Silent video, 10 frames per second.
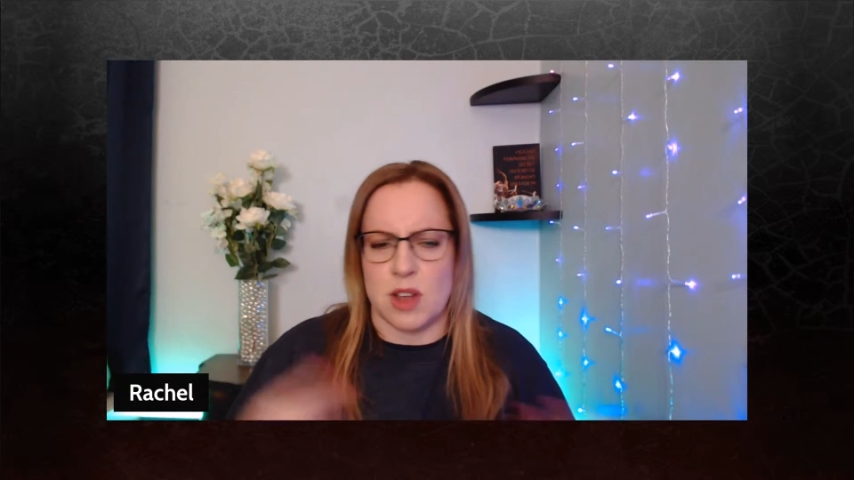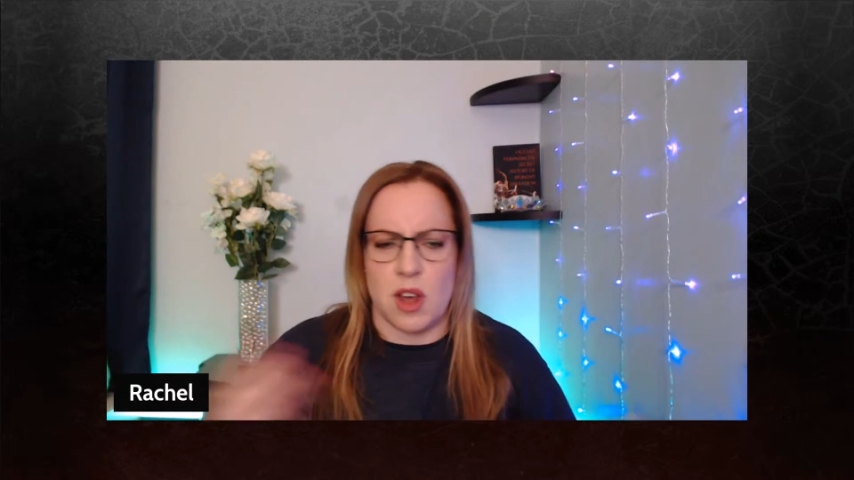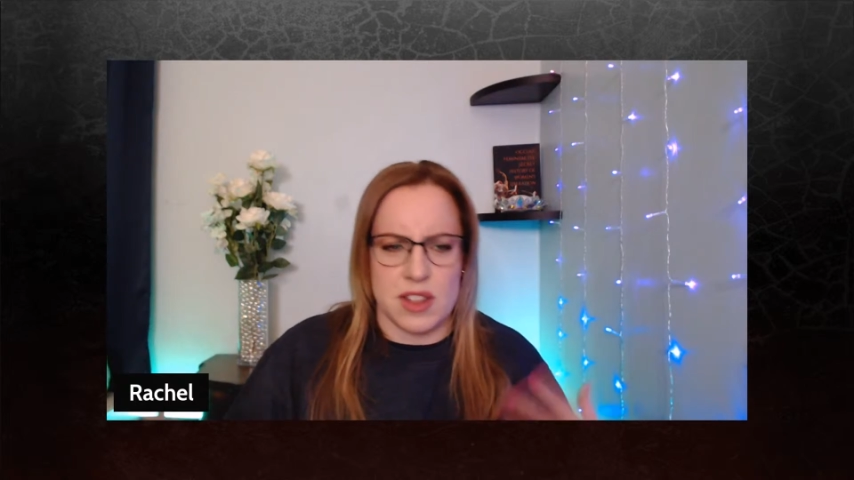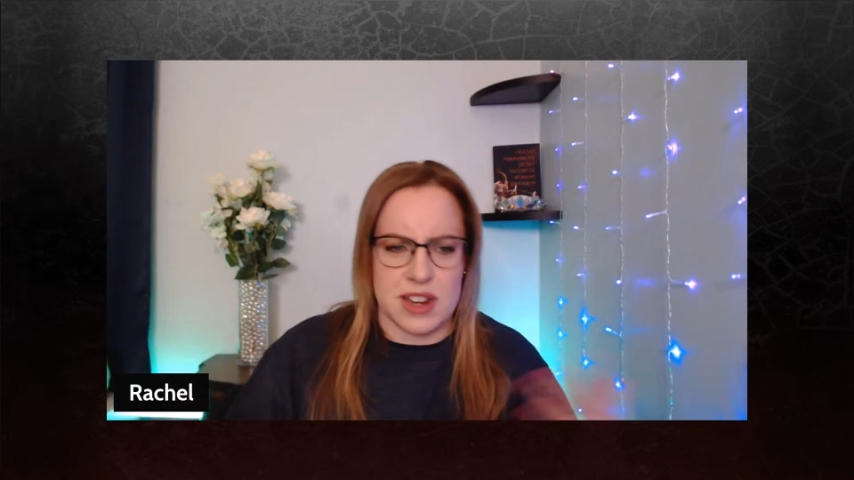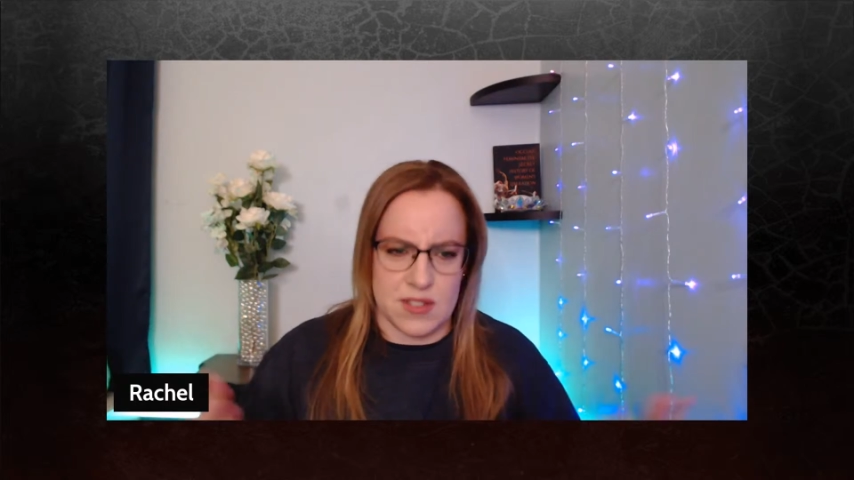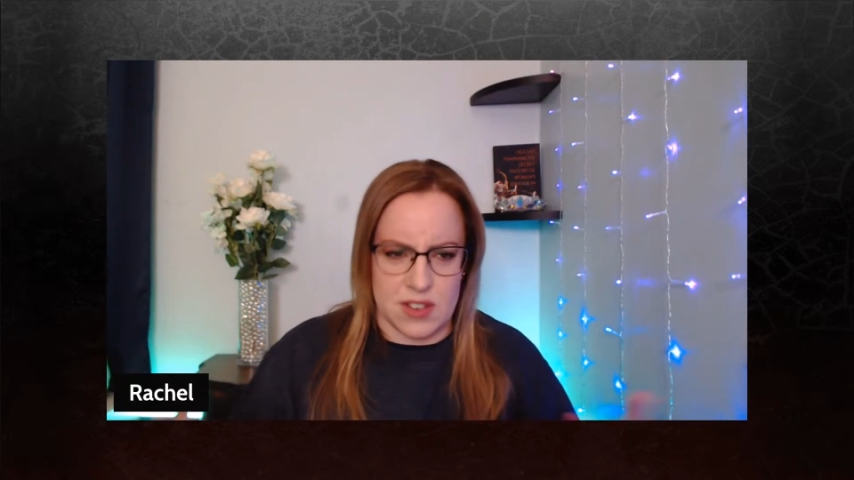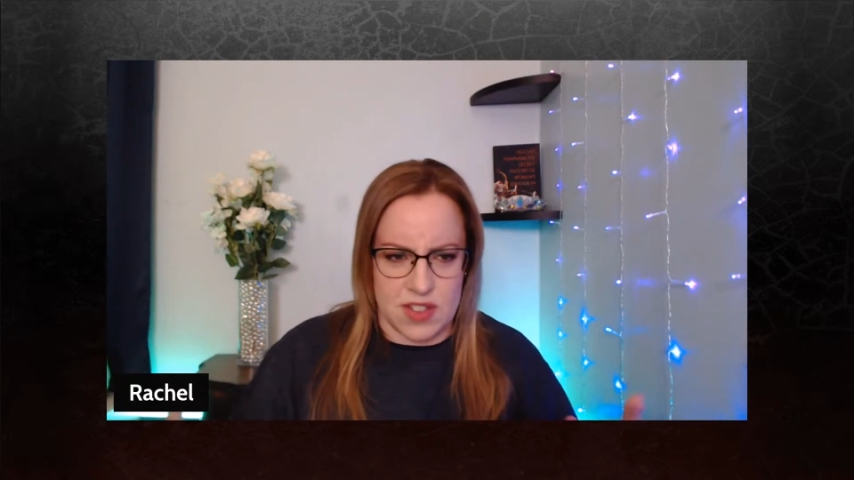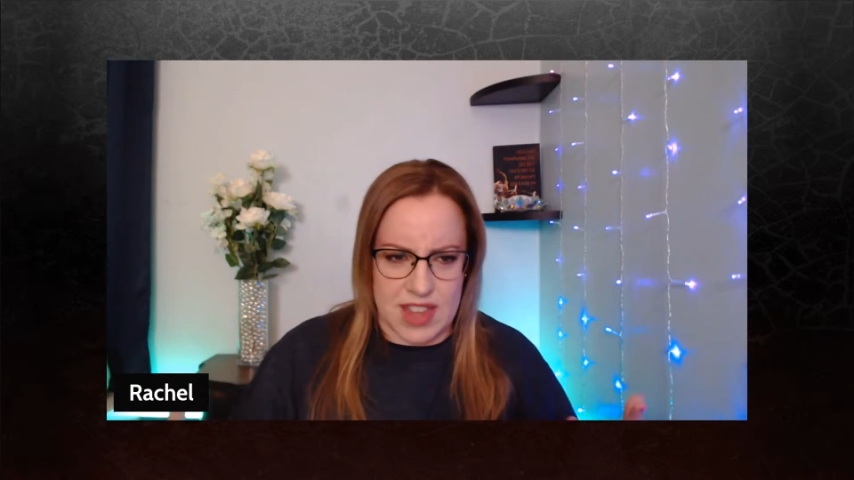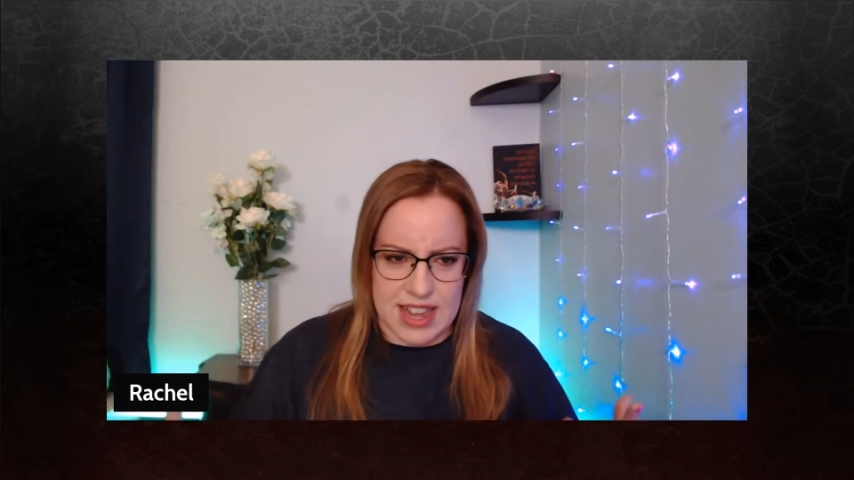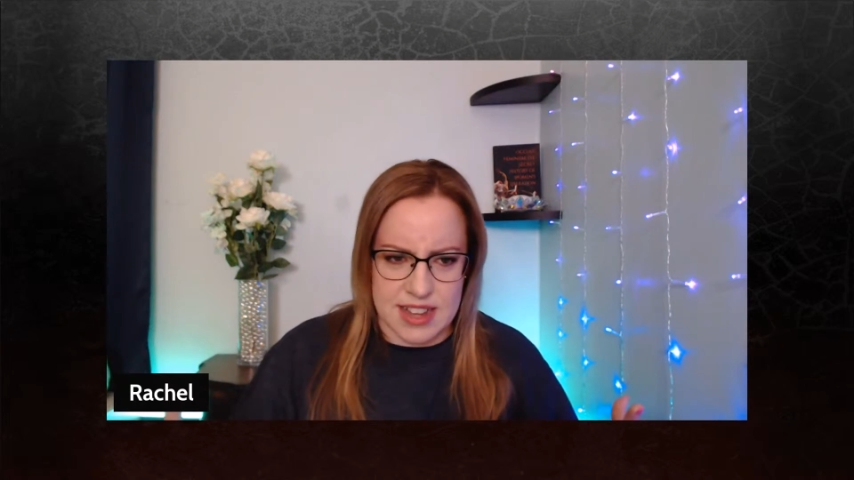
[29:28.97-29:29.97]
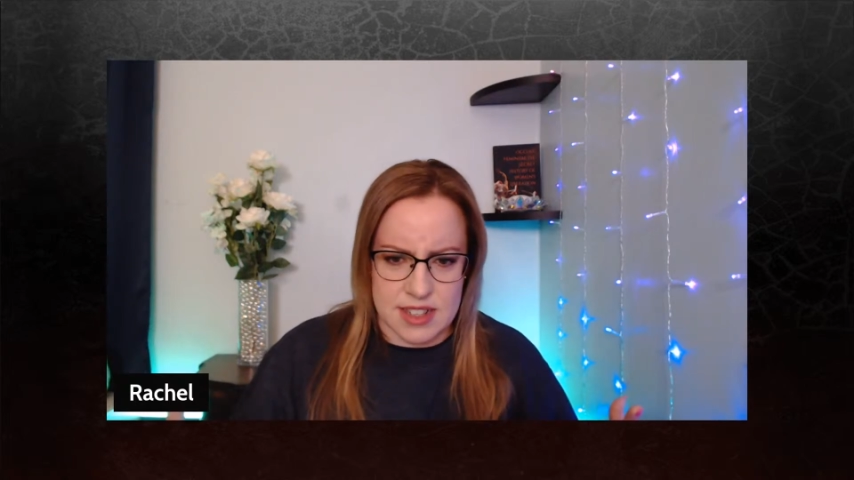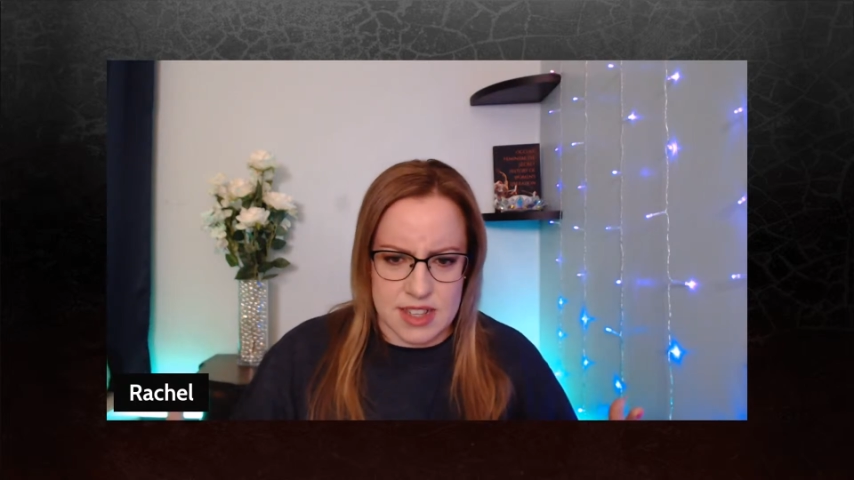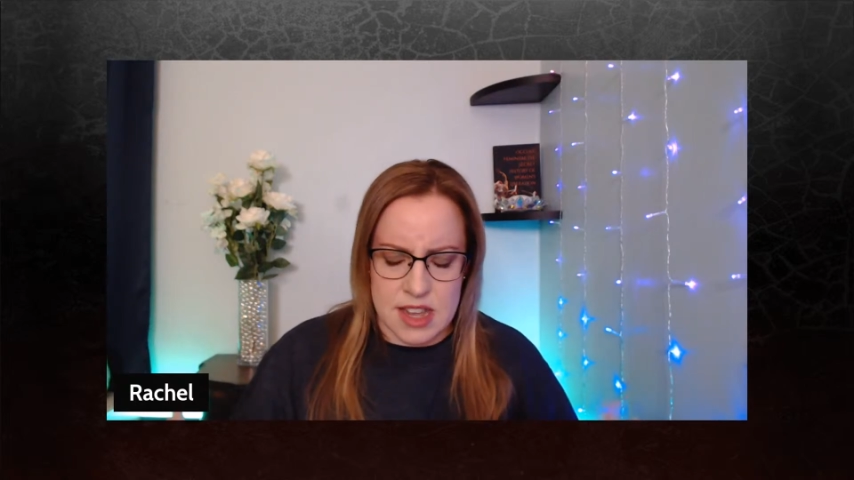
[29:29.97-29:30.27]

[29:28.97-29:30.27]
all the different things,